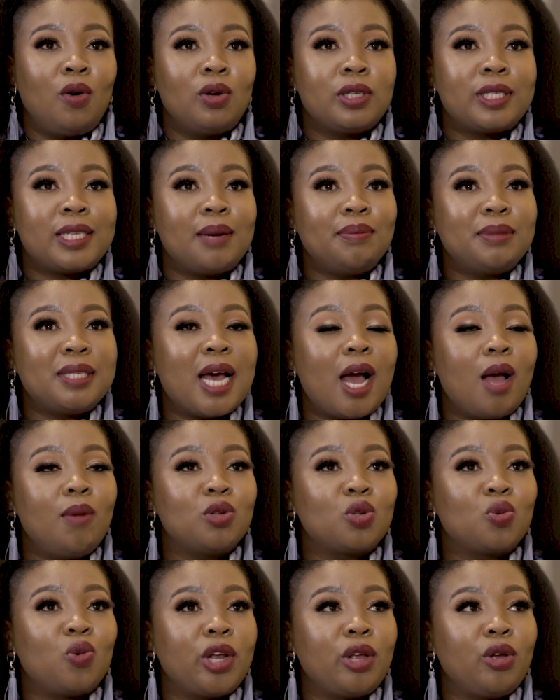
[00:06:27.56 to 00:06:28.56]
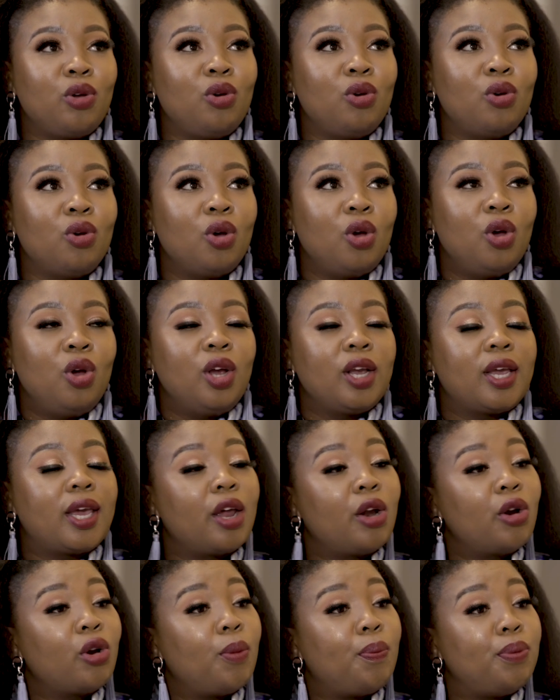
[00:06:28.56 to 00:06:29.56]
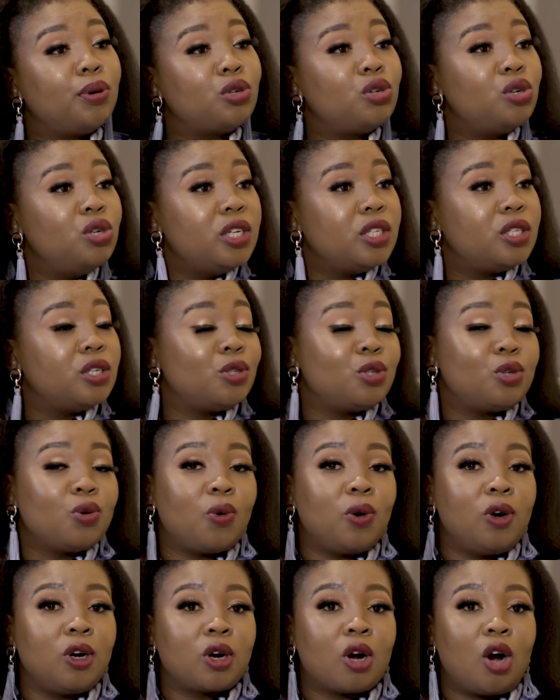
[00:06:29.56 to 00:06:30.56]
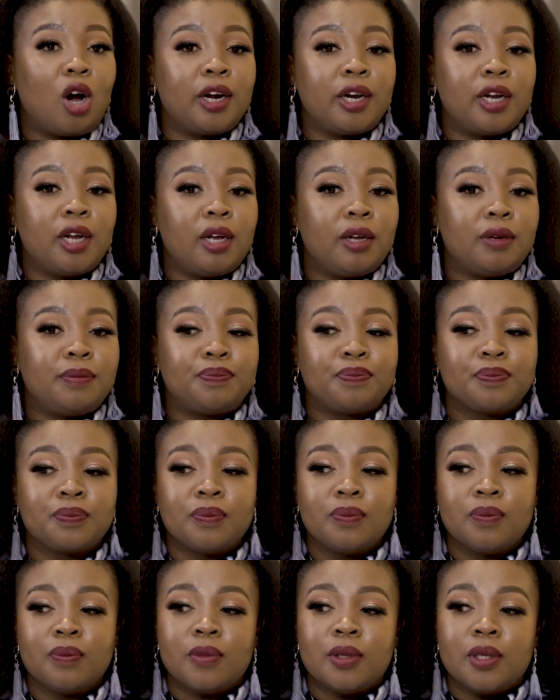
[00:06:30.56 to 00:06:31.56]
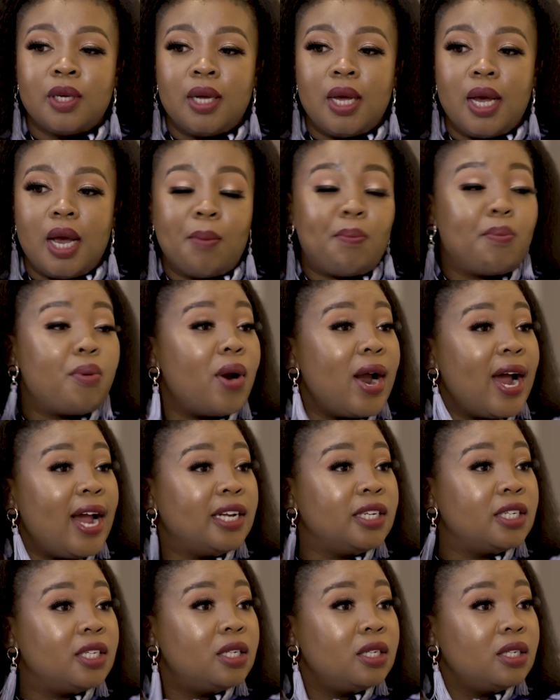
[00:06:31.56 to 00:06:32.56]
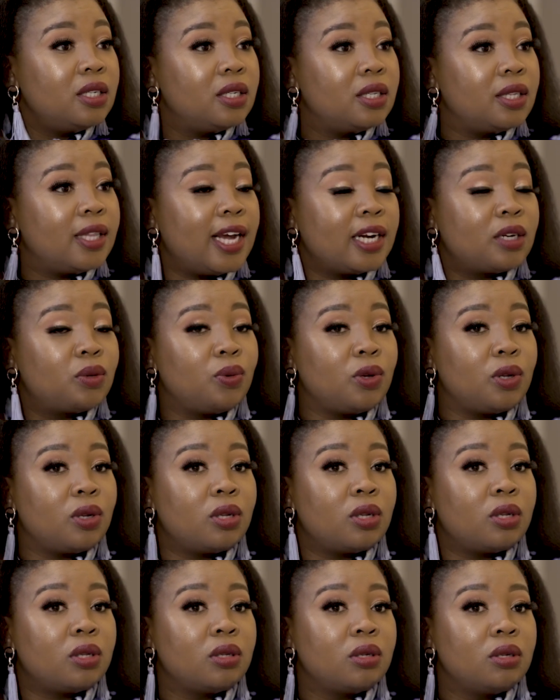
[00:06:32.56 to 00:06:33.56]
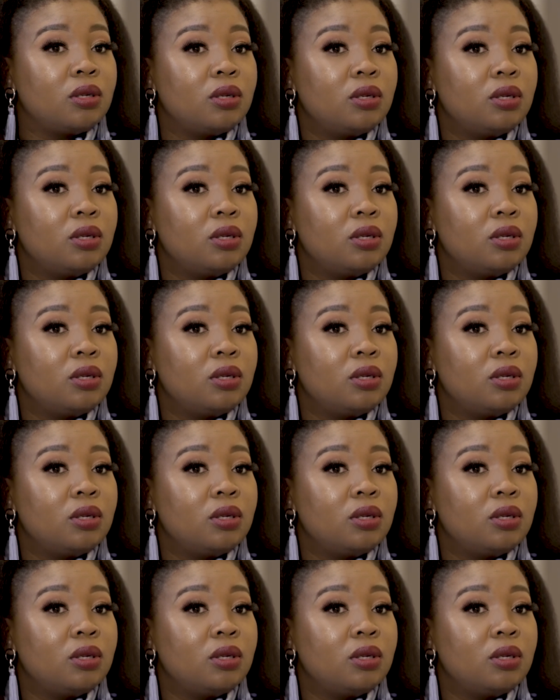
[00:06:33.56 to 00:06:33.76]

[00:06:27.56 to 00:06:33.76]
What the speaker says: sometimes when you get an opportunity to work on a brand that will,